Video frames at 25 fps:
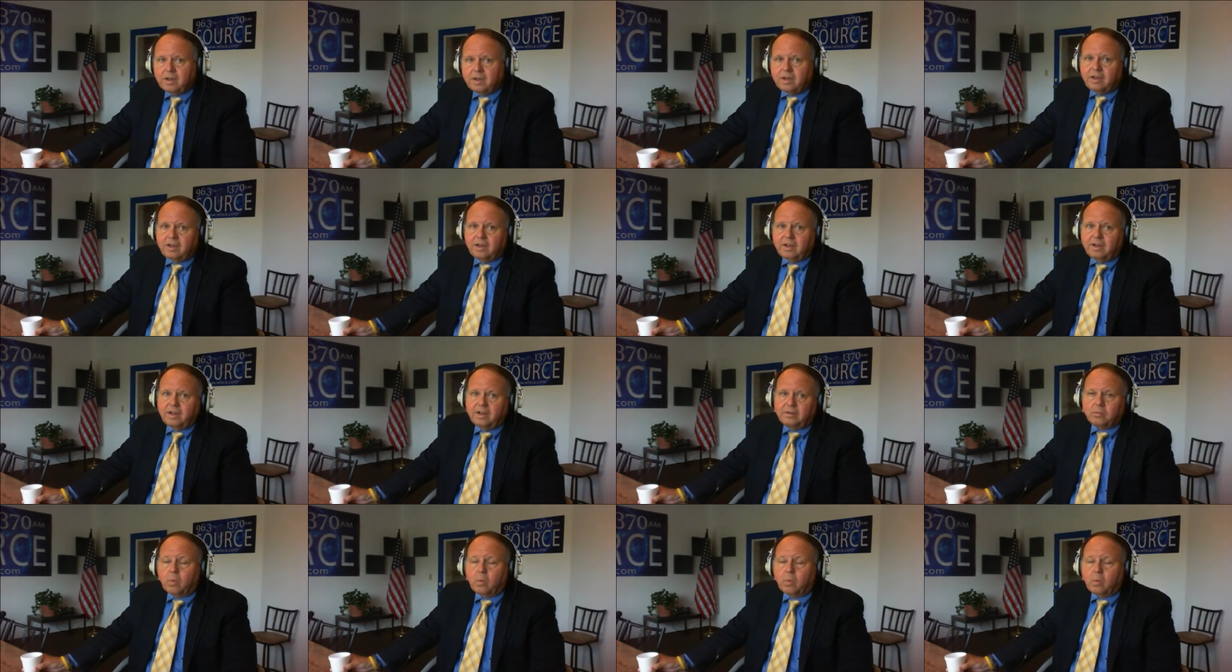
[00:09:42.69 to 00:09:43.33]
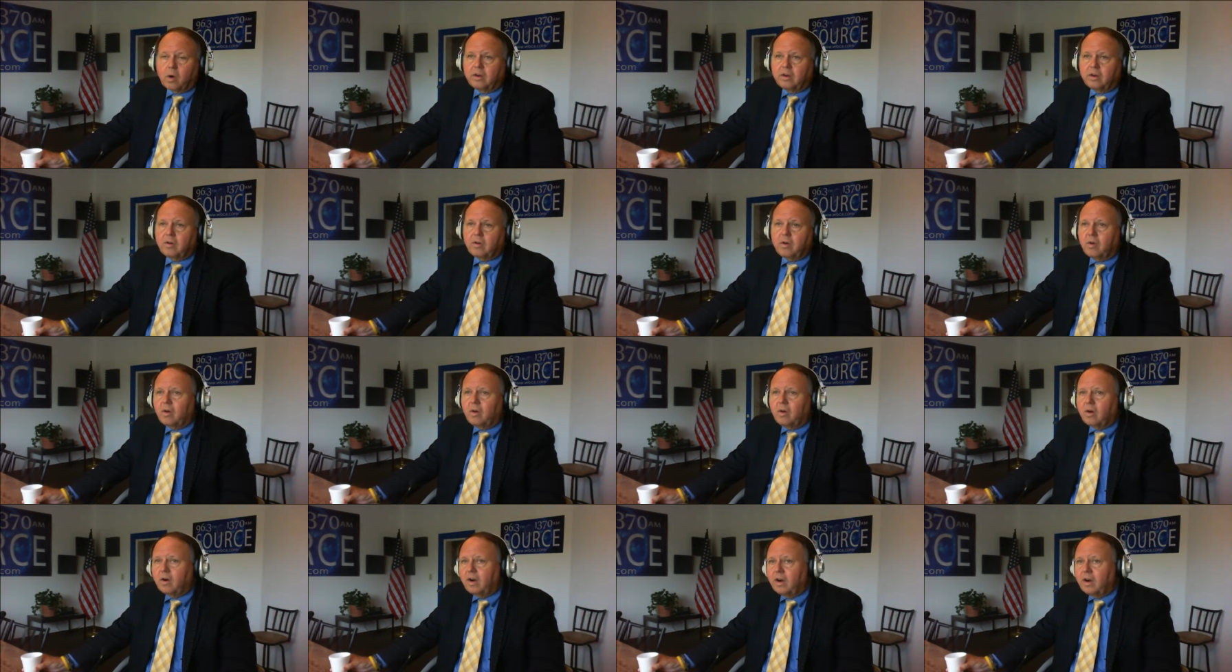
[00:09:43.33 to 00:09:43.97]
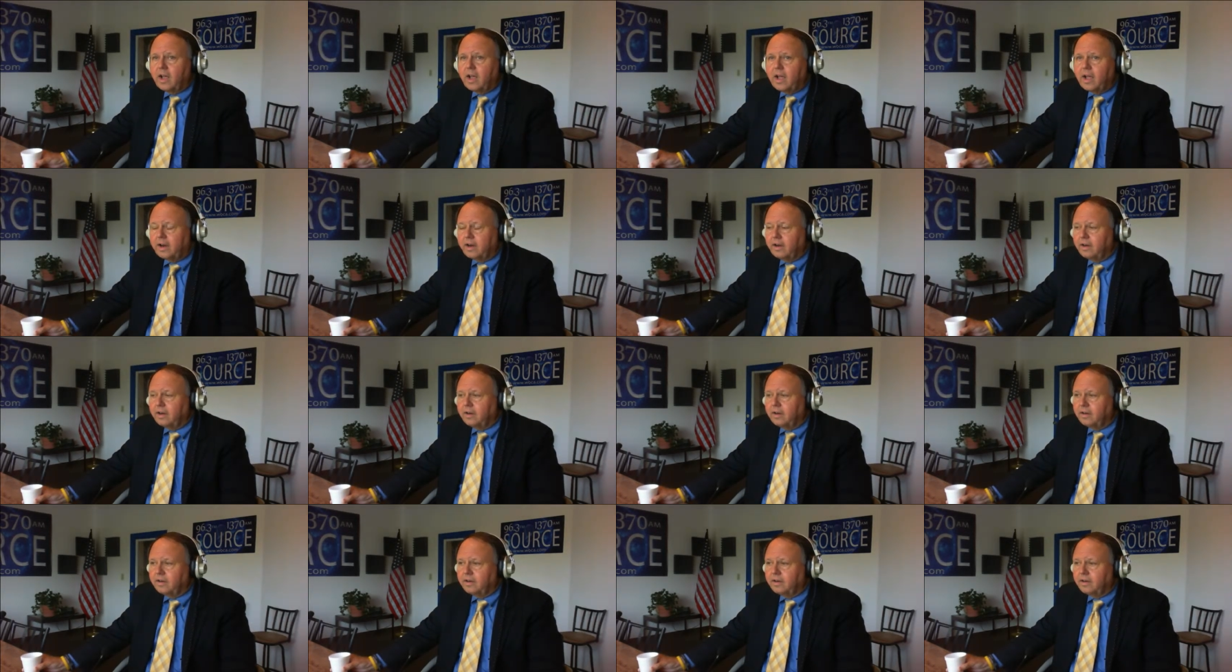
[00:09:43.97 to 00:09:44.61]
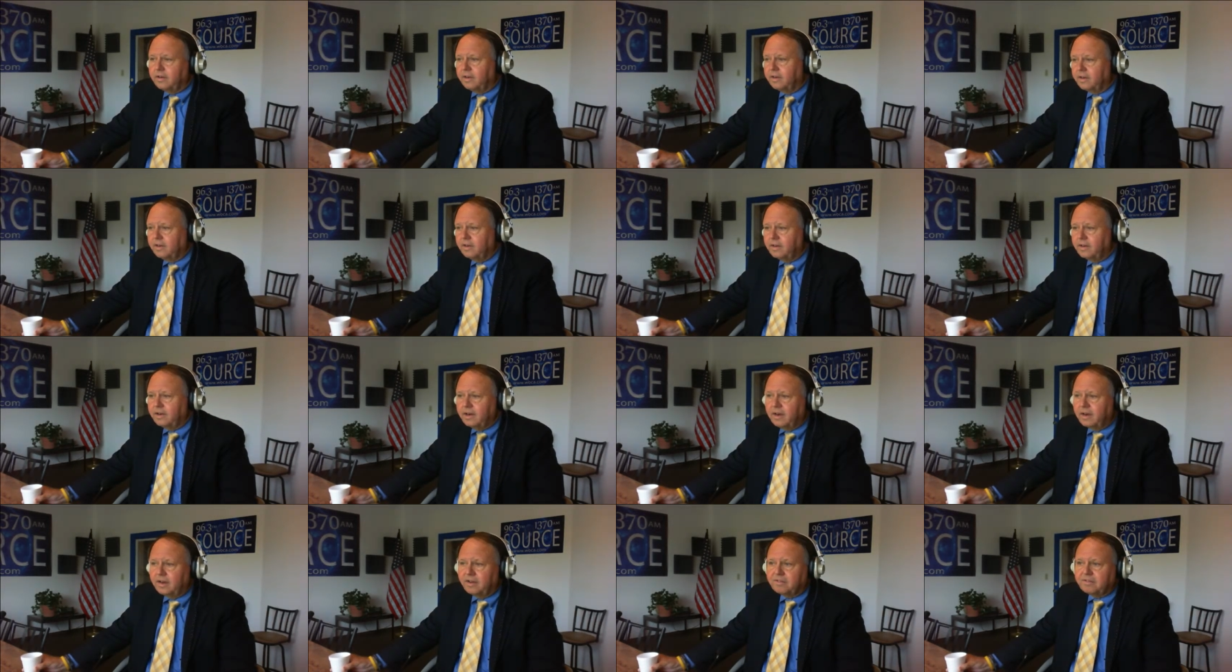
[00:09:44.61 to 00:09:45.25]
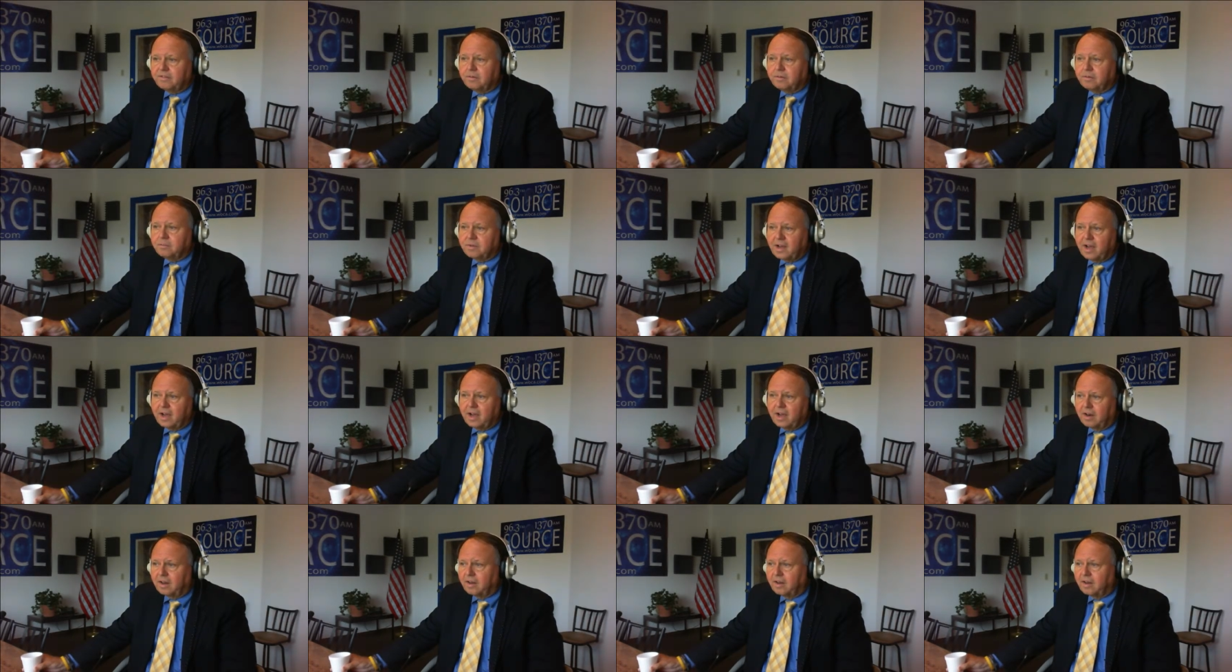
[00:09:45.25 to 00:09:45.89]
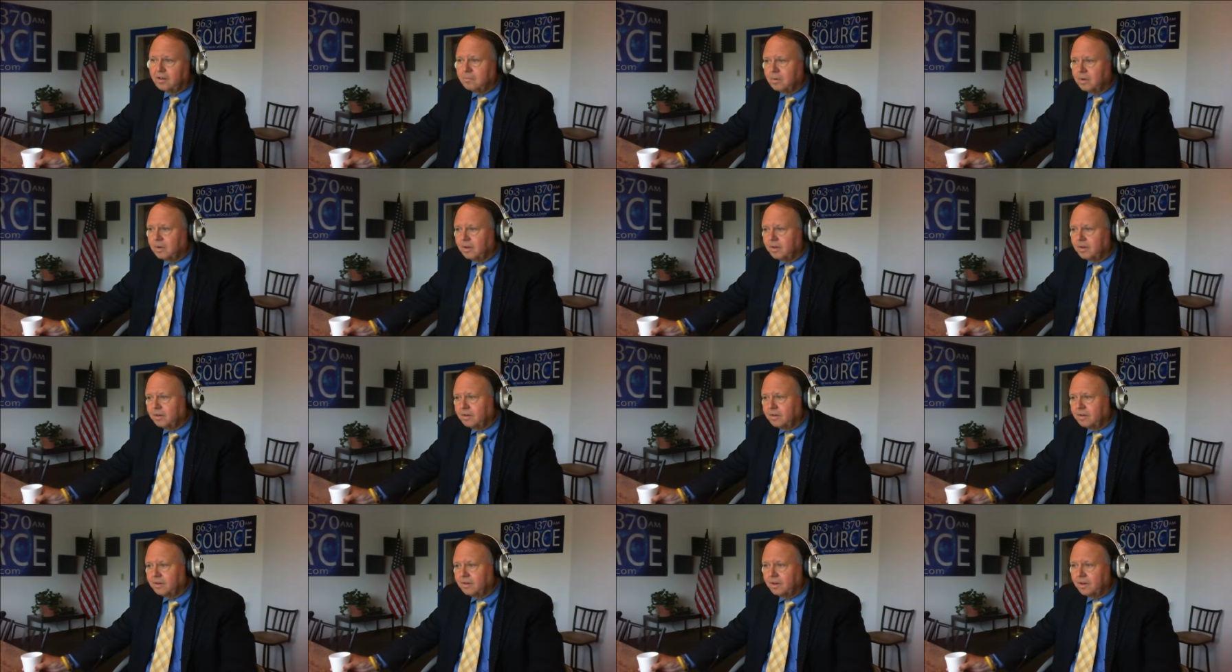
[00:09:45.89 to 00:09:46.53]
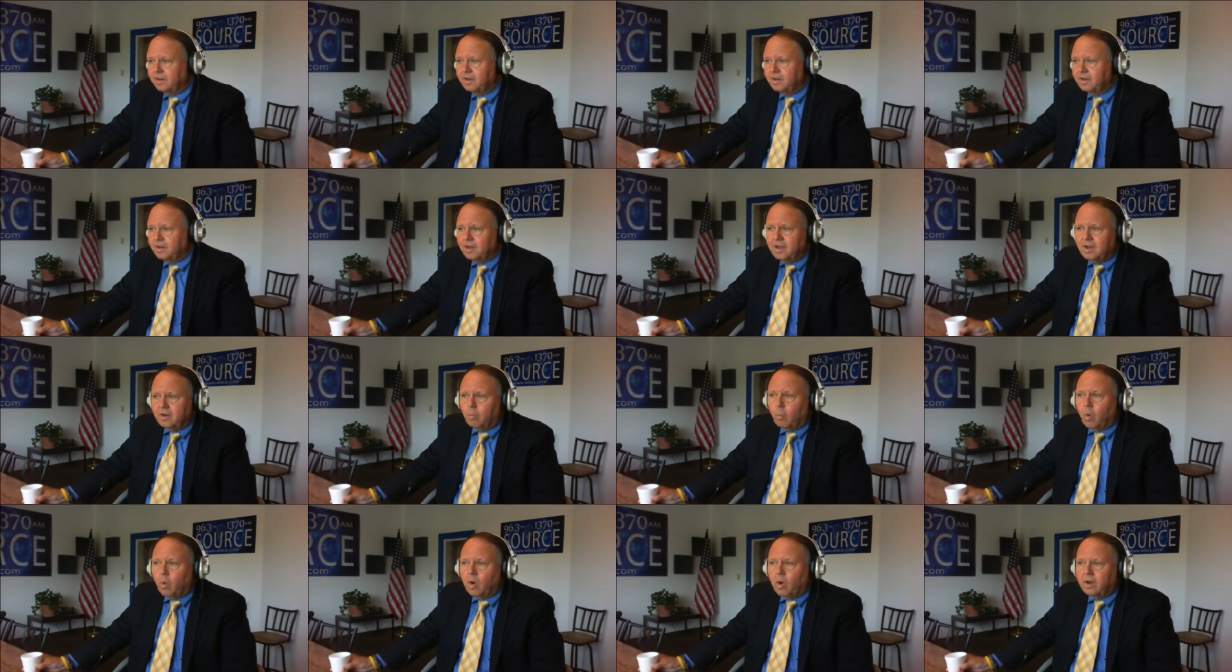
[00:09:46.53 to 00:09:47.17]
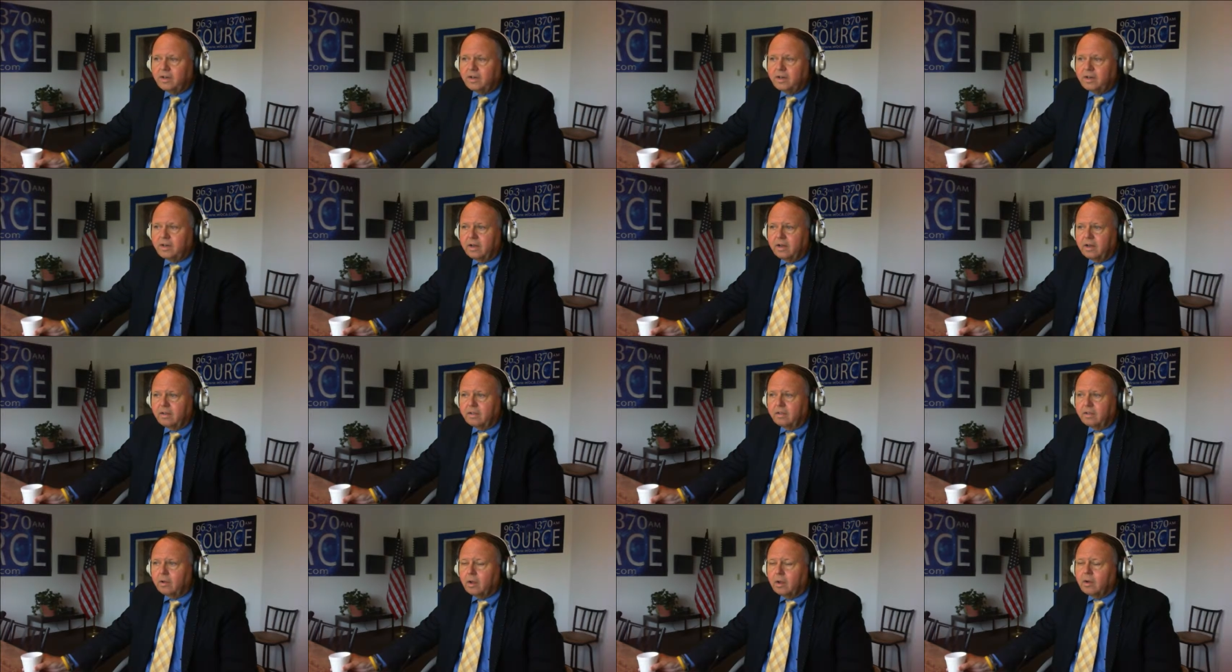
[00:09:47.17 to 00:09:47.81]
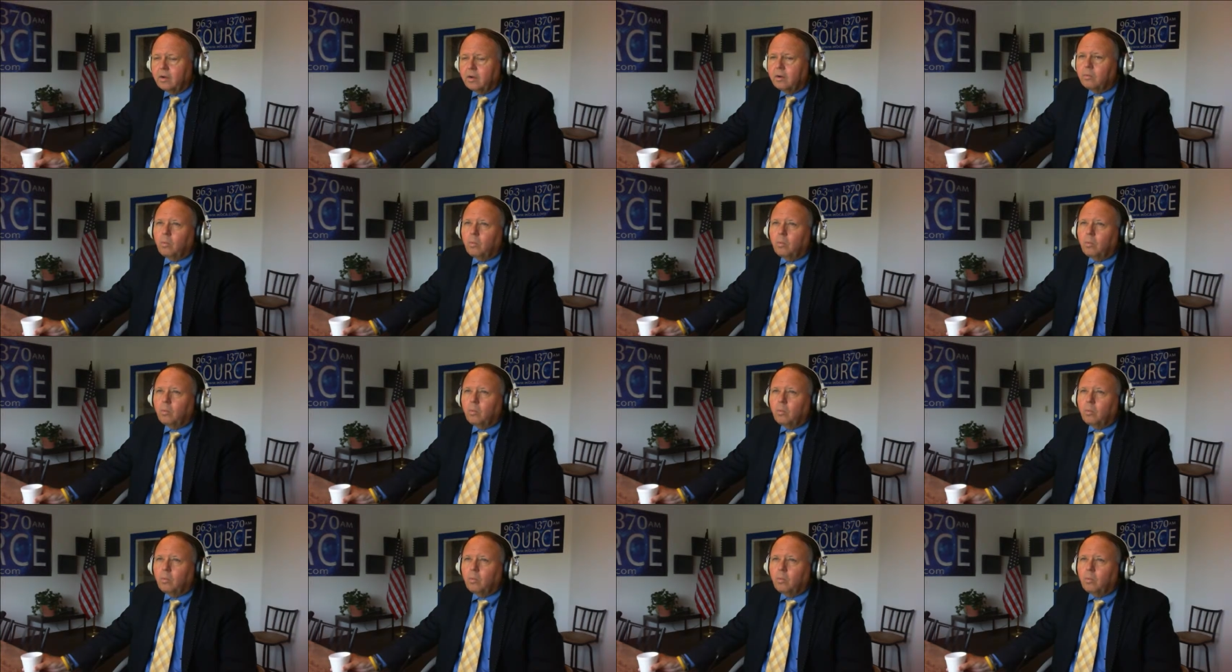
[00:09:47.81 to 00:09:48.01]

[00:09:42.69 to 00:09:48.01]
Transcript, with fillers: Yeah, he's yeah. working hard at it, and, and he has some talent. But uh, one tenth,